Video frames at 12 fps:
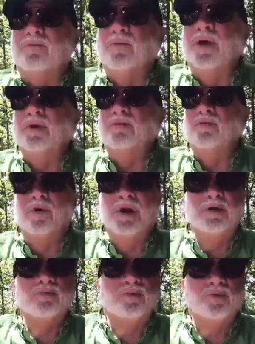We
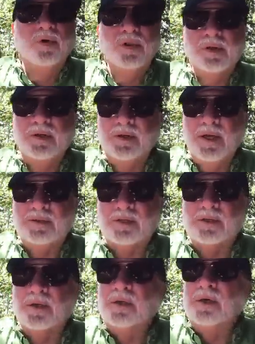really need
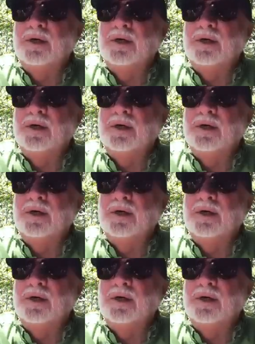to